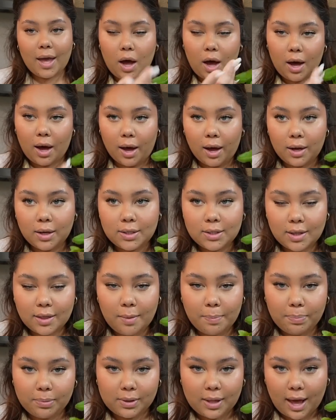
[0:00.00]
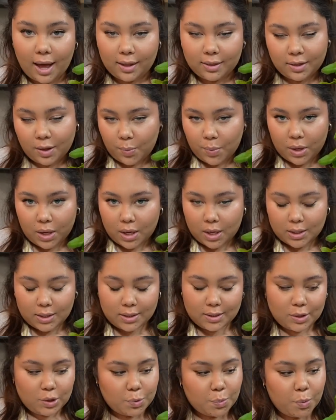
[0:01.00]
got the plant that we cut
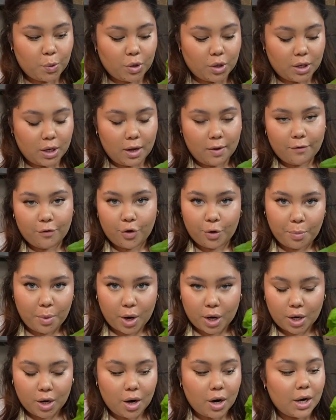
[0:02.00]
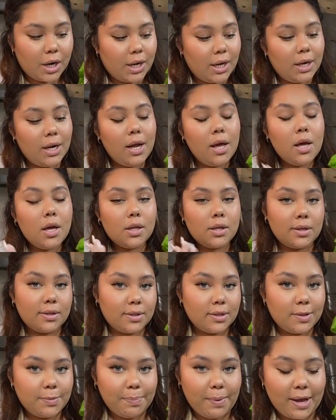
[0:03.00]
this morning from our garden.
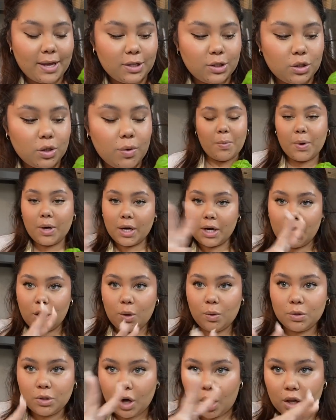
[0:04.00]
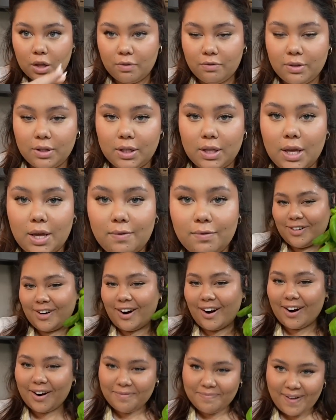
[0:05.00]
This is basil. And we're gonna use all of the leaves for our